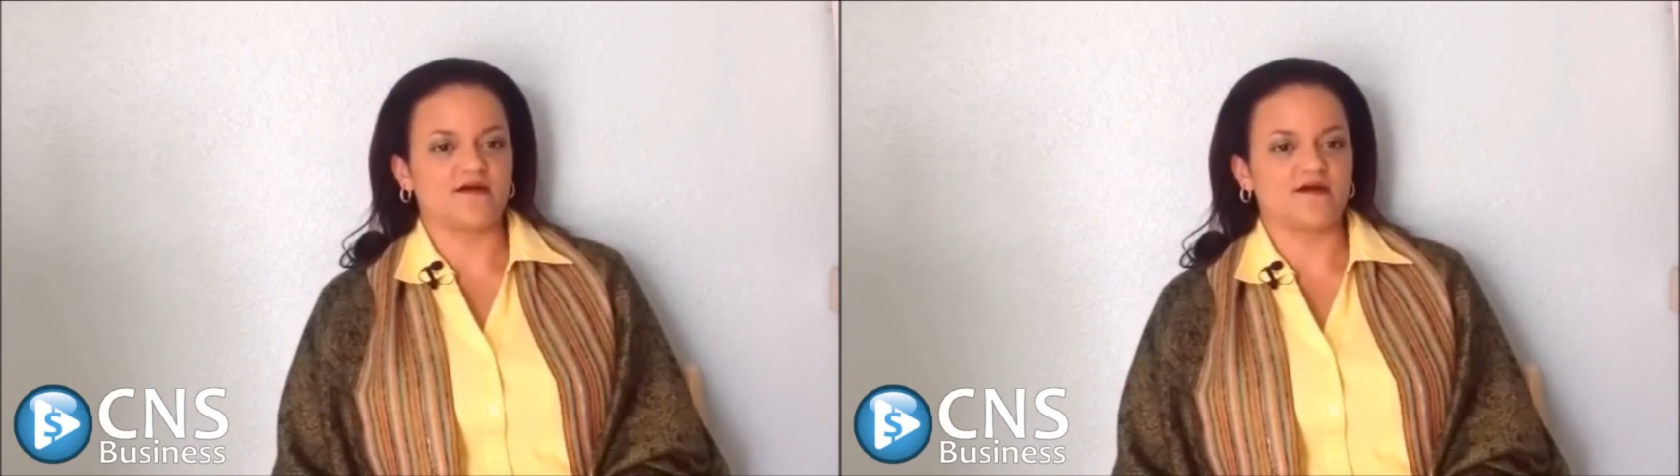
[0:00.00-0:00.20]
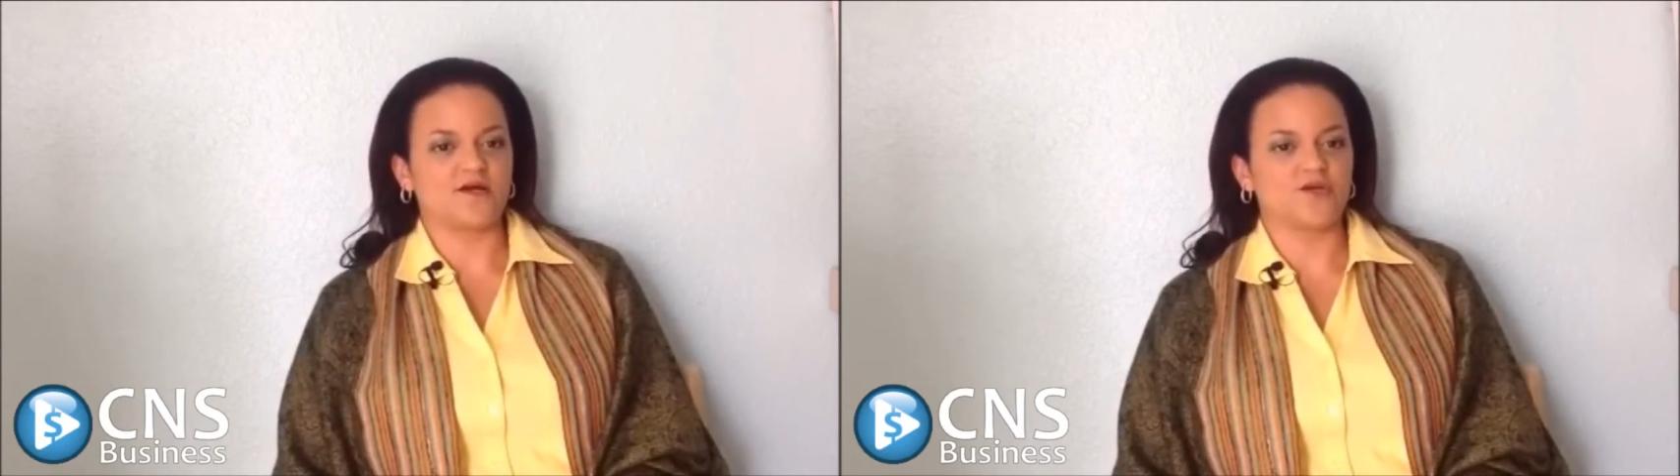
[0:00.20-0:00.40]

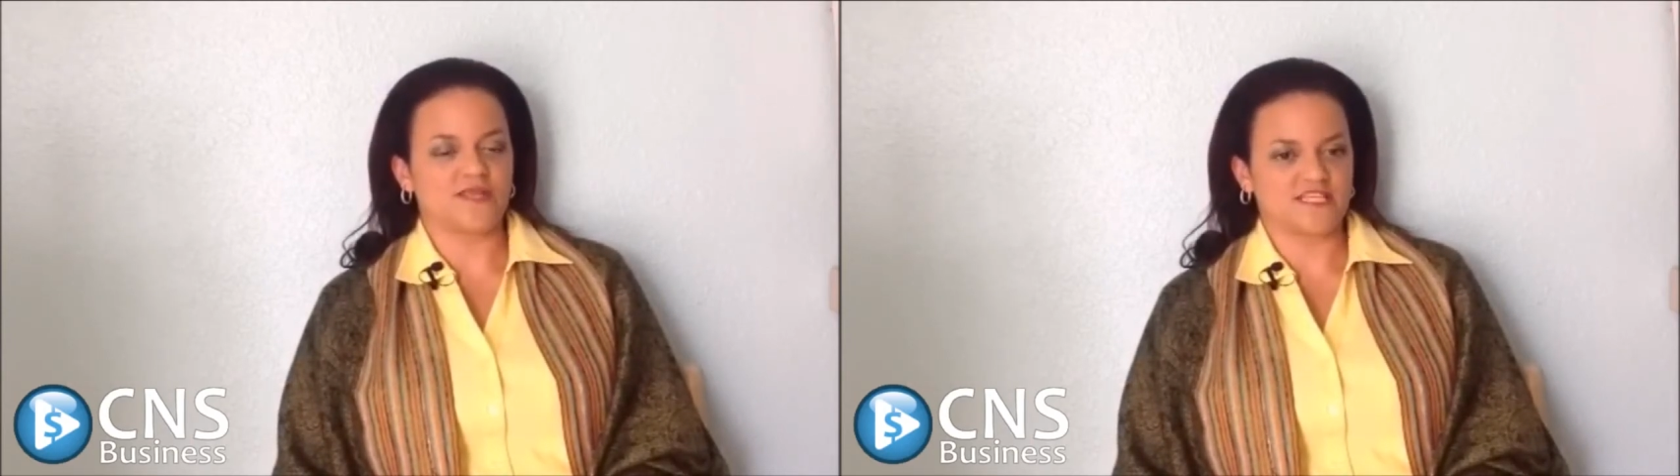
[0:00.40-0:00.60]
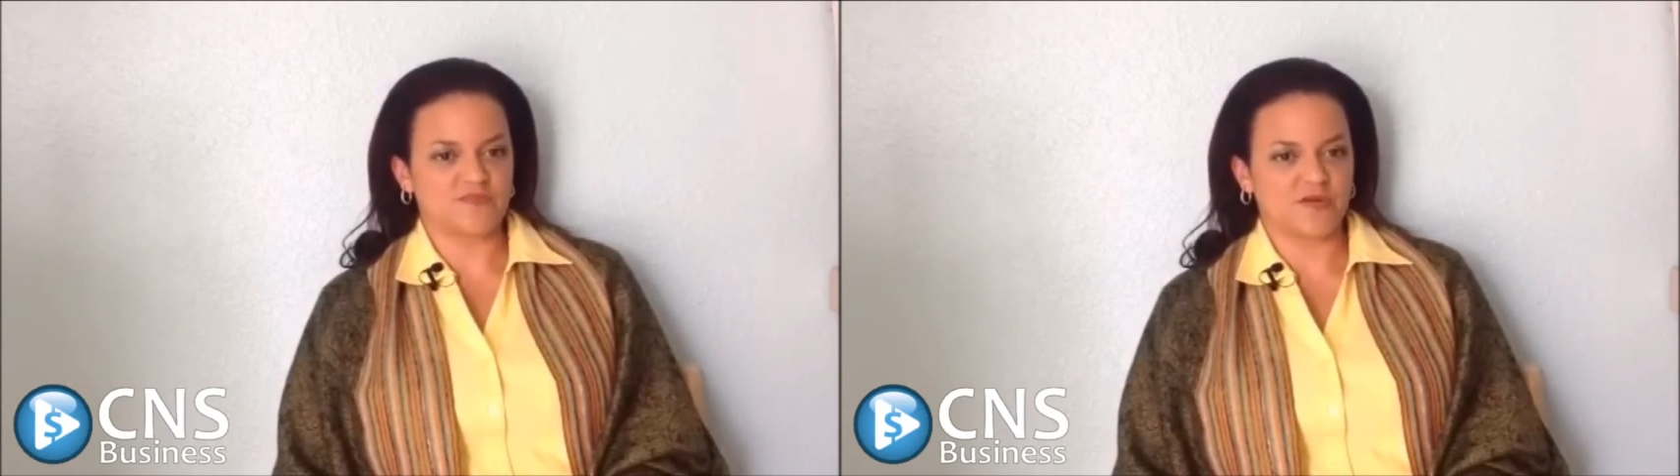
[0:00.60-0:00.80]
a
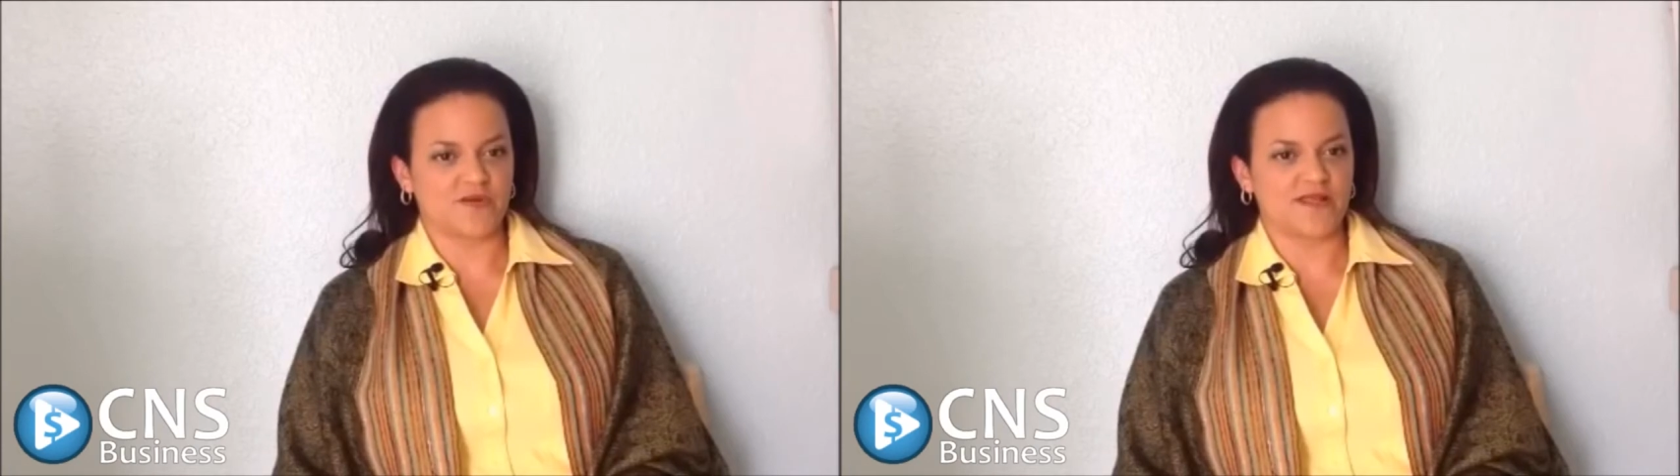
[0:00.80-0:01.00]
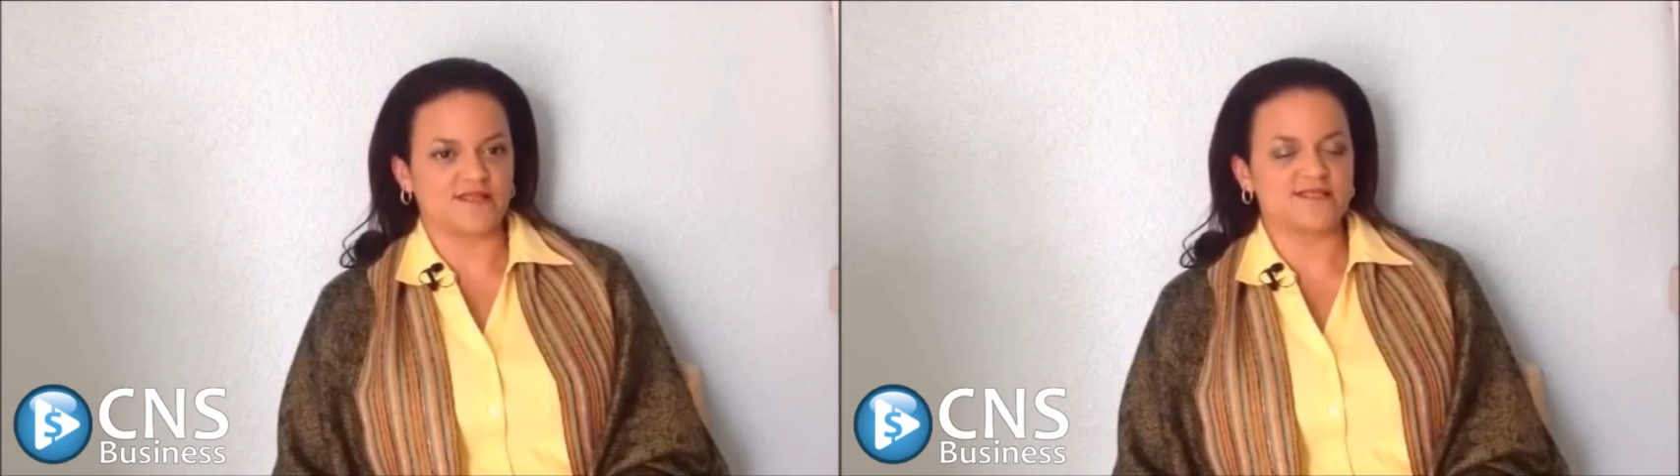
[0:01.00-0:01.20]
good
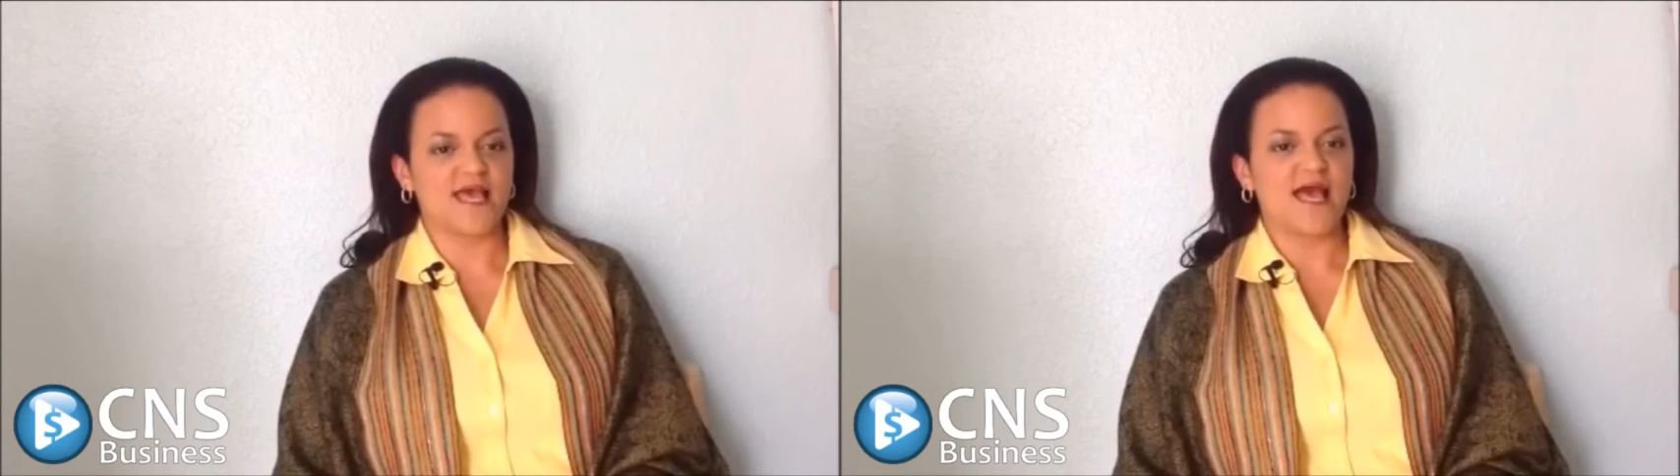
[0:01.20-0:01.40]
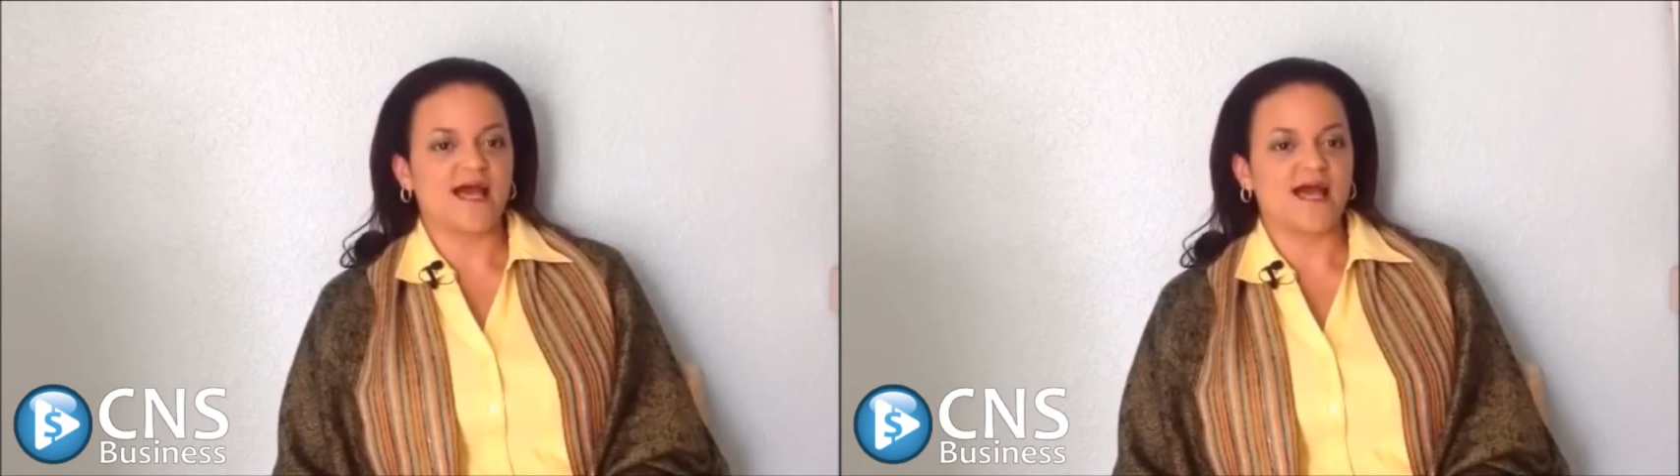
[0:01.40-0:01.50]
experience,